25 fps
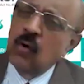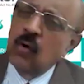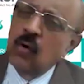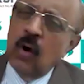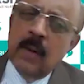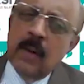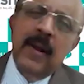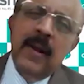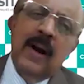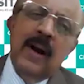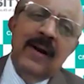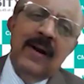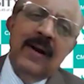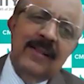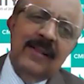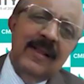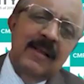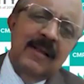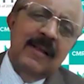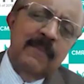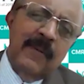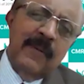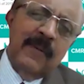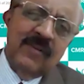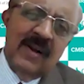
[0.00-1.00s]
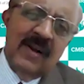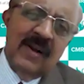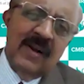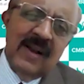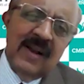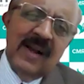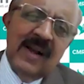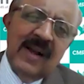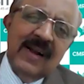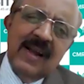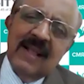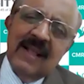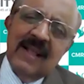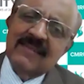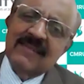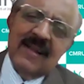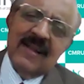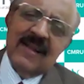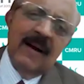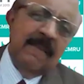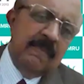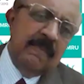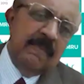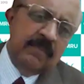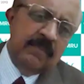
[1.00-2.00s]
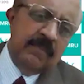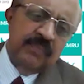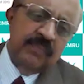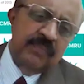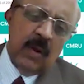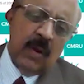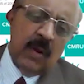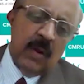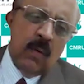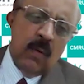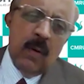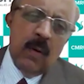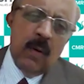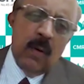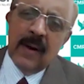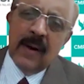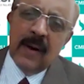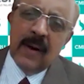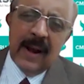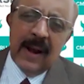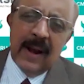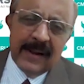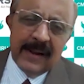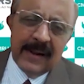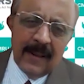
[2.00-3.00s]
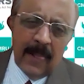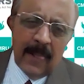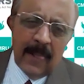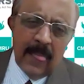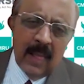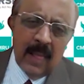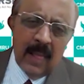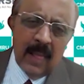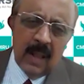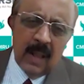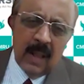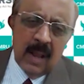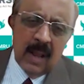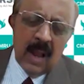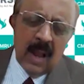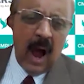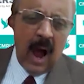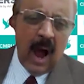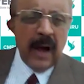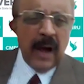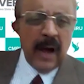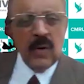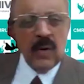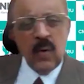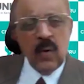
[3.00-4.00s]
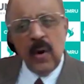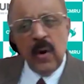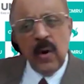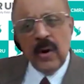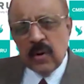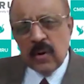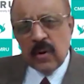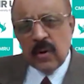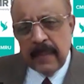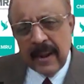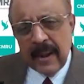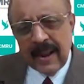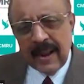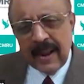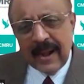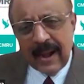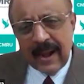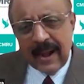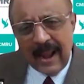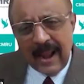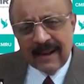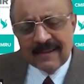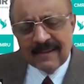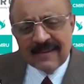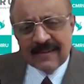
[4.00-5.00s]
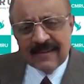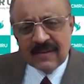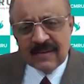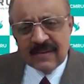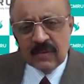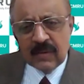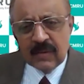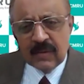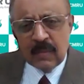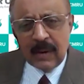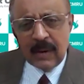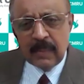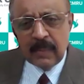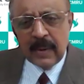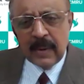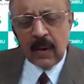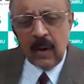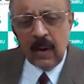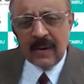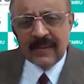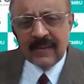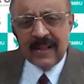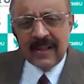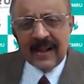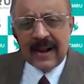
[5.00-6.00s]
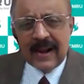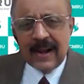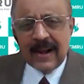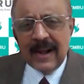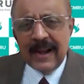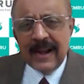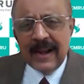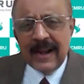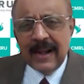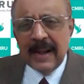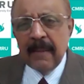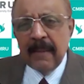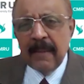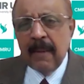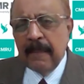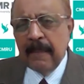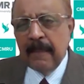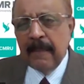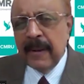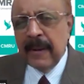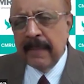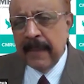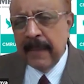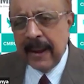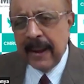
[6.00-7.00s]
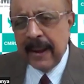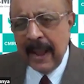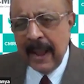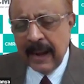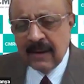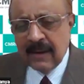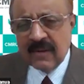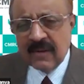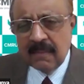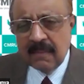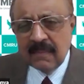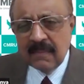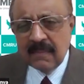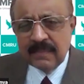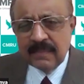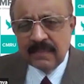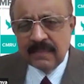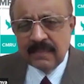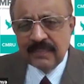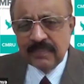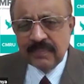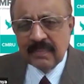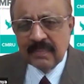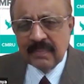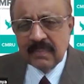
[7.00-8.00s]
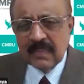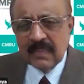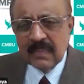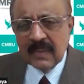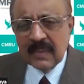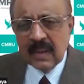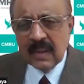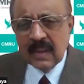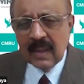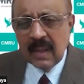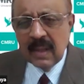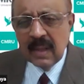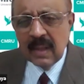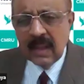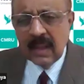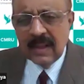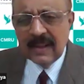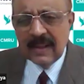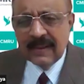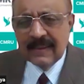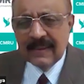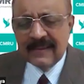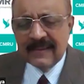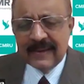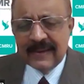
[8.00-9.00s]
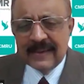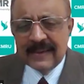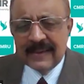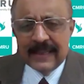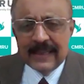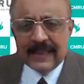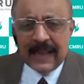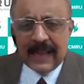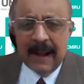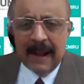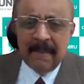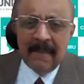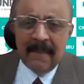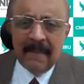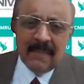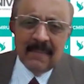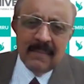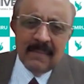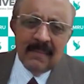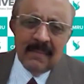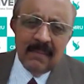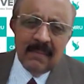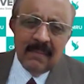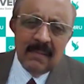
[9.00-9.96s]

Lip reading: Don't be under the impression that it has come overnight. Are you going to make an analysis of what we call the Clean Development Mechanism? CDM,